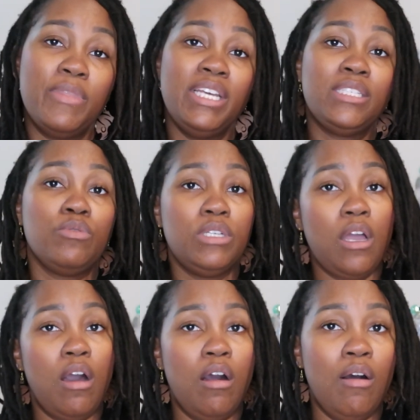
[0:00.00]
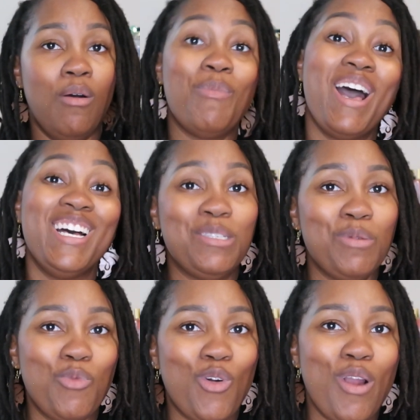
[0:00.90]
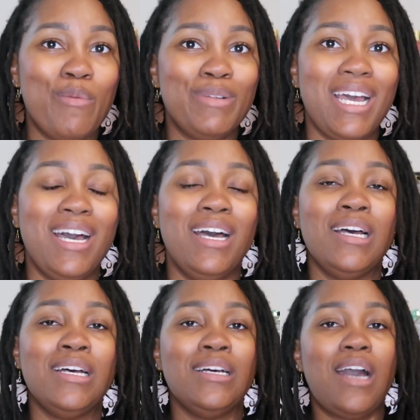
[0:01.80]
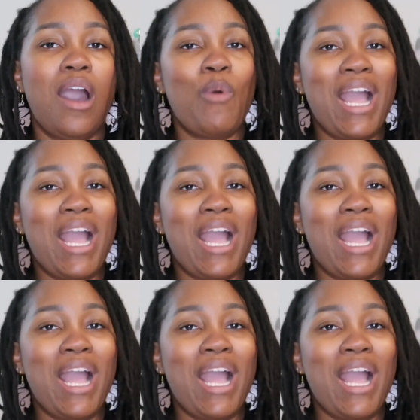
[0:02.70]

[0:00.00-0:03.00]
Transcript: This one, y'all, my husband warmed a